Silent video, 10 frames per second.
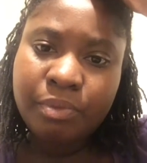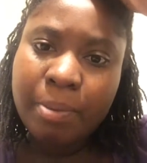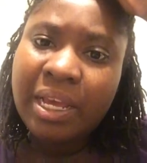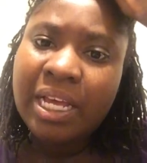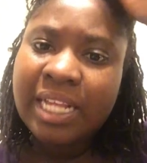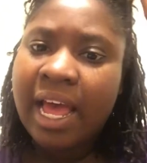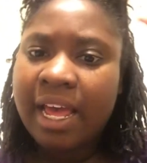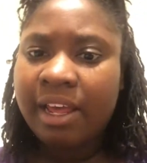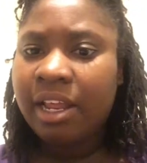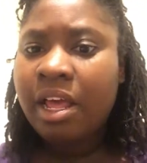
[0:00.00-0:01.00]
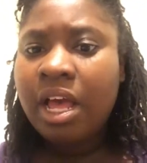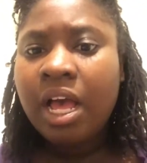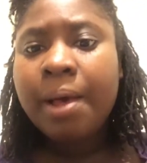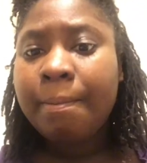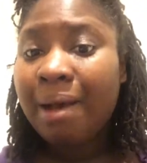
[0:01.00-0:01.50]
because I had
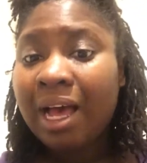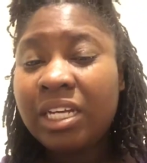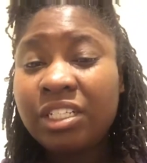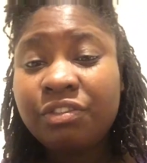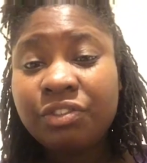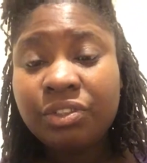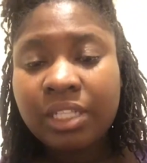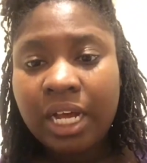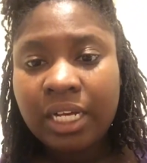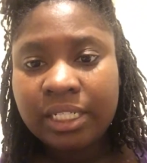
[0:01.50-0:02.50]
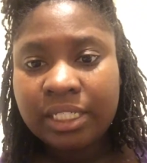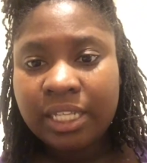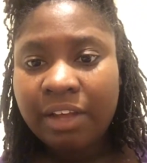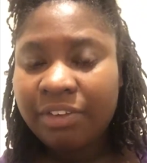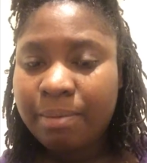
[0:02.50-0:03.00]
combined a few locks.
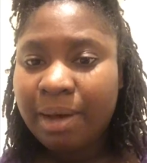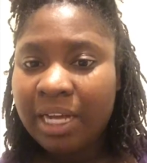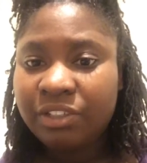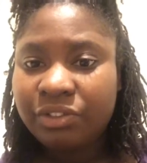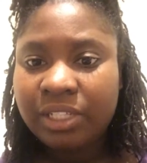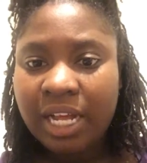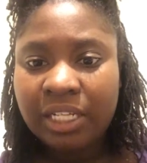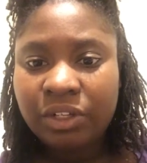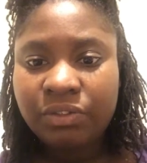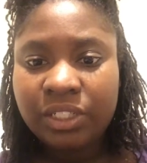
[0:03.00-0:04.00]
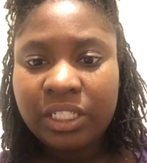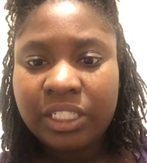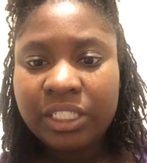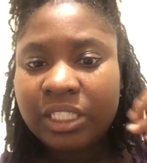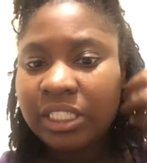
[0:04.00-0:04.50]
I've combined a few locks over the
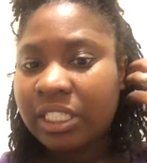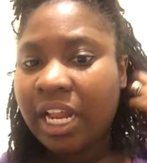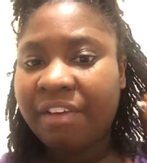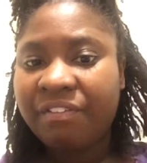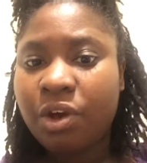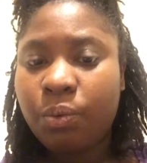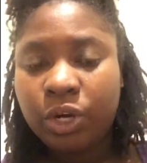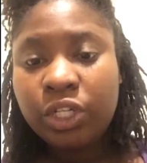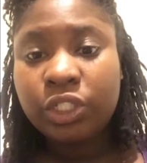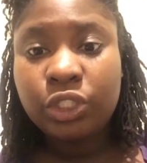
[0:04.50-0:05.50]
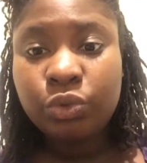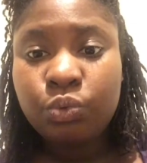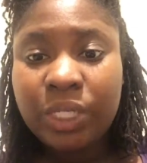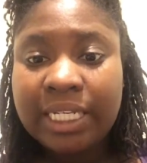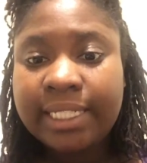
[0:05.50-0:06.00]
years that I felt were a little
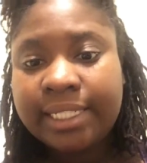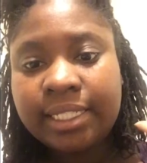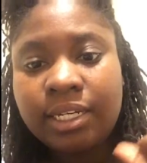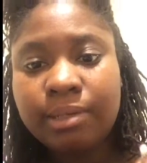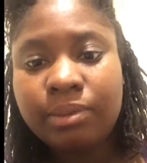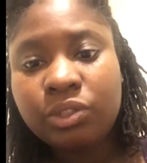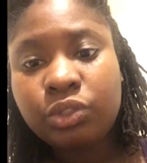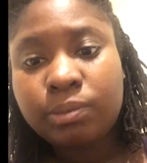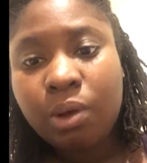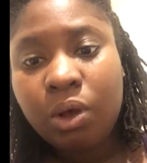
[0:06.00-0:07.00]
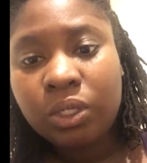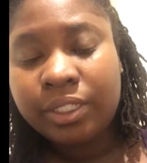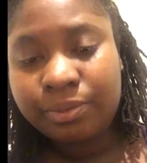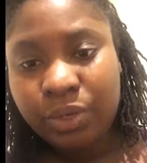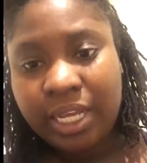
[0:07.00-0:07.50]
weak, a little small
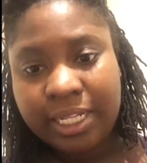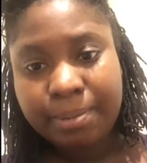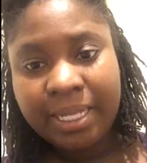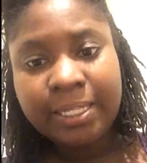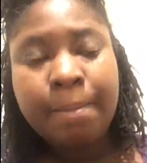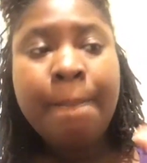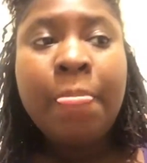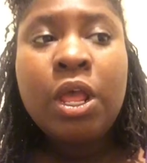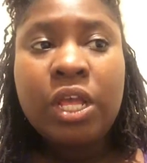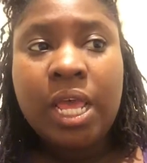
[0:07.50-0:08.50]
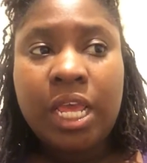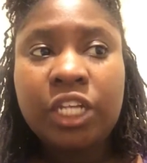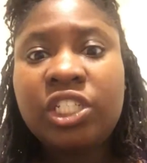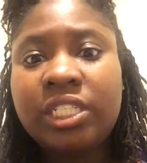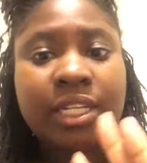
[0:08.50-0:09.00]
and weak at the base. And
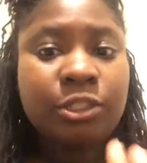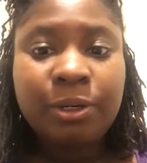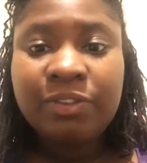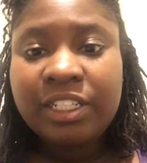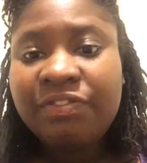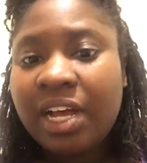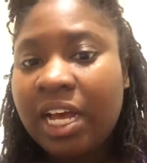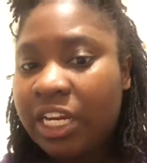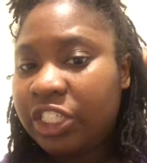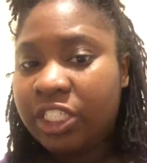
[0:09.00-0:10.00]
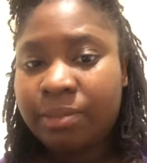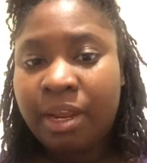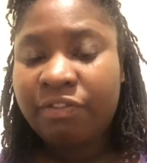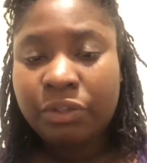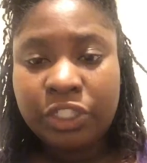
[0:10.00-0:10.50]
she said that was perfectly fine, and she just made
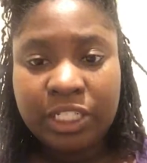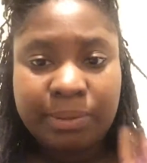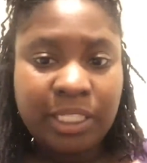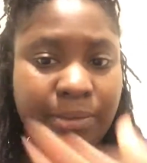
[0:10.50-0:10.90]
a few adjustments to